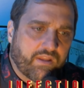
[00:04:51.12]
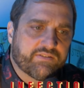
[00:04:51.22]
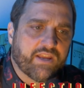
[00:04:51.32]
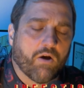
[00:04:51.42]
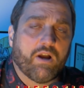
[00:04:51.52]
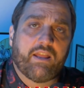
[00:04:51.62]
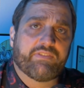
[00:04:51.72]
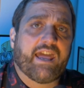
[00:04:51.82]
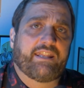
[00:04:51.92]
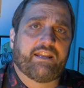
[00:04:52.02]
So
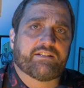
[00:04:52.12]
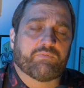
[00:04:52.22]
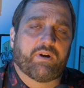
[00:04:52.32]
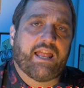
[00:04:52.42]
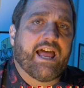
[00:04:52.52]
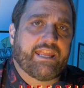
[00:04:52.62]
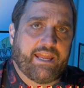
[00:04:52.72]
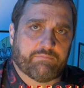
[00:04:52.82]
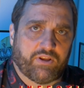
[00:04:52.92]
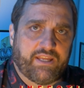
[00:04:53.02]
that is what I
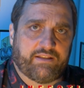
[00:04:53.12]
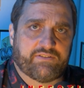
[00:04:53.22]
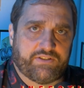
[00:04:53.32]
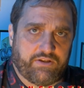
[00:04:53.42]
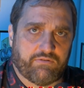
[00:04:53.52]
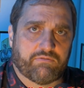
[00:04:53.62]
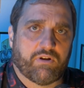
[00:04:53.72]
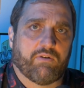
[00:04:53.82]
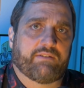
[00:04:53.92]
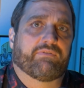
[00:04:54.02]
am looking to do
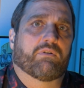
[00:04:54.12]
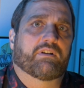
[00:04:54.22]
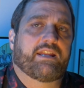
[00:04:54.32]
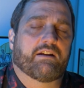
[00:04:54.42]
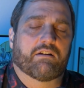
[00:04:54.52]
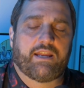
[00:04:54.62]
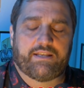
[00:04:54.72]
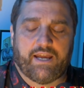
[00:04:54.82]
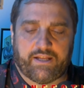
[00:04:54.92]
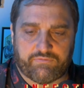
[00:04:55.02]
going forward here
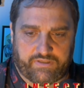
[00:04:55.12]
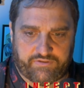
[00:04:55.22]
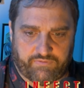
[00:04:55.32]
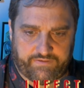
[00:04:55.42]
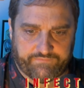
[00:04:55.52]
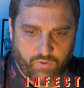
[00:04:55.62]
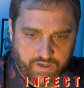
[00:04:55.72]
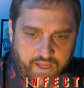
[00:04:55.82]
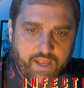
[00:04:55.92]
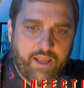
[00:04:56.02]
in 2024.